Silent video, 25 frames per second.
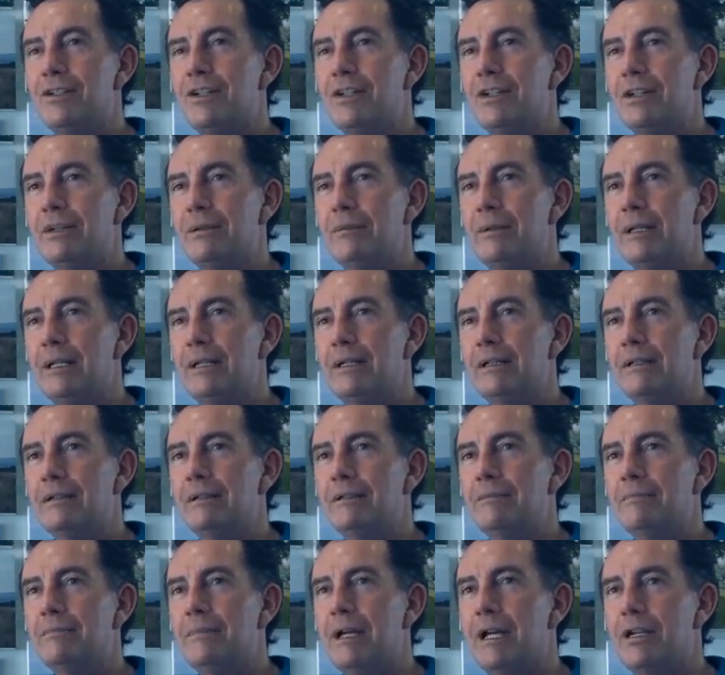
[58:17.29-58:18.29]
sharing my
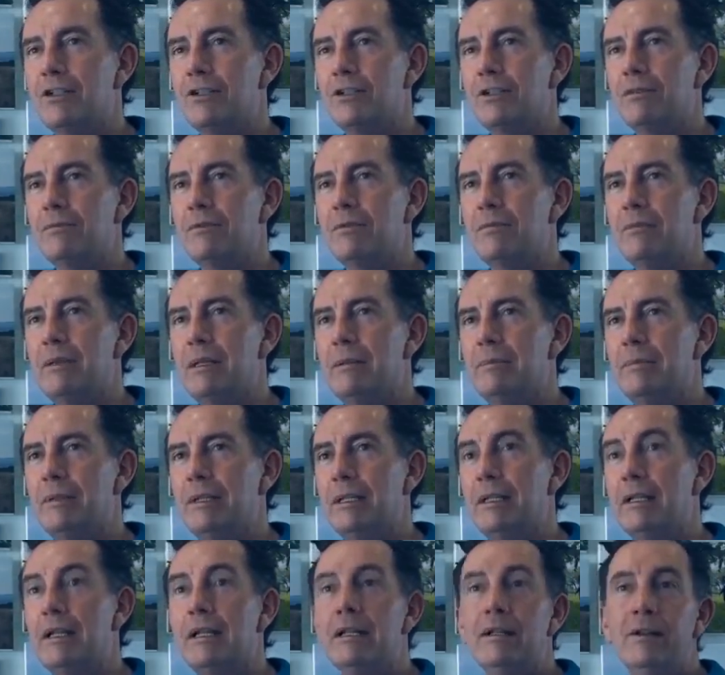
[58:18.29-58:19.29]
passion with
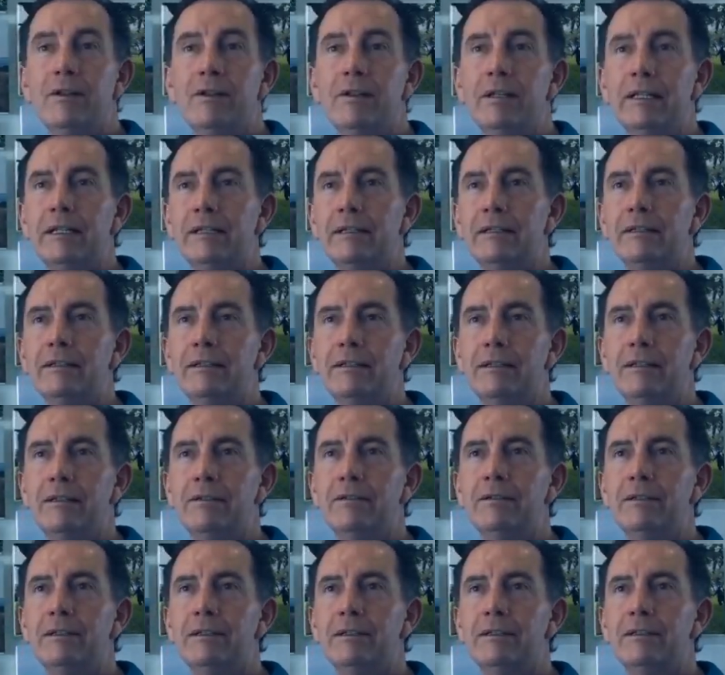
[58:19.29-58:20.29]
people and learning.
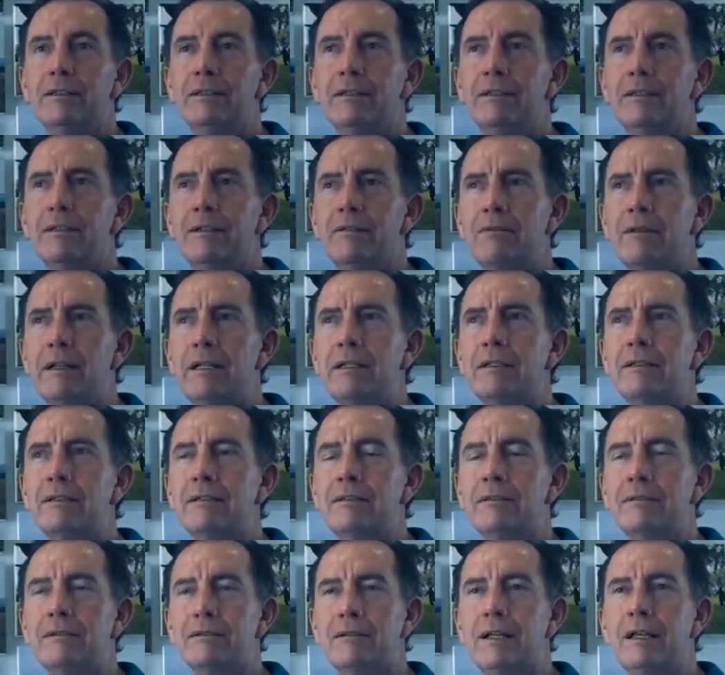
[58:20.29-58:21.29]
It's a
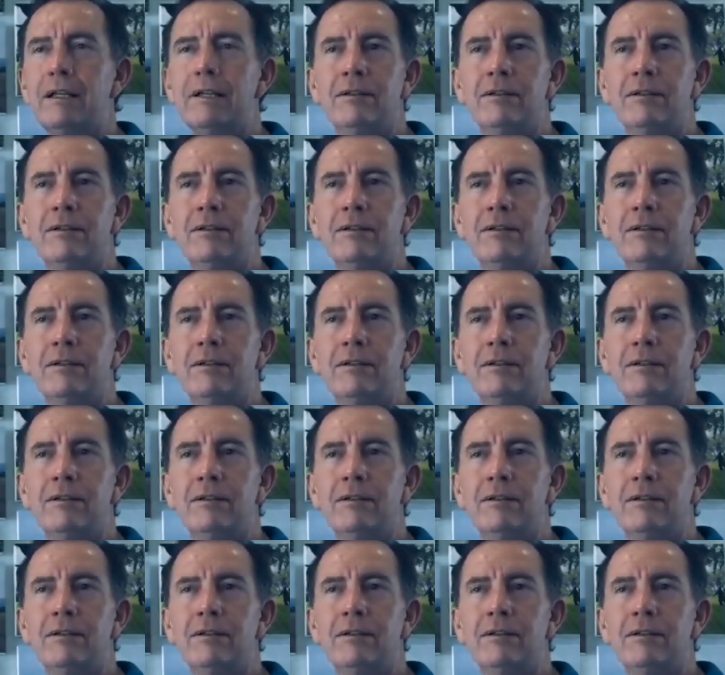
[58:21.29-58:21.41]
great.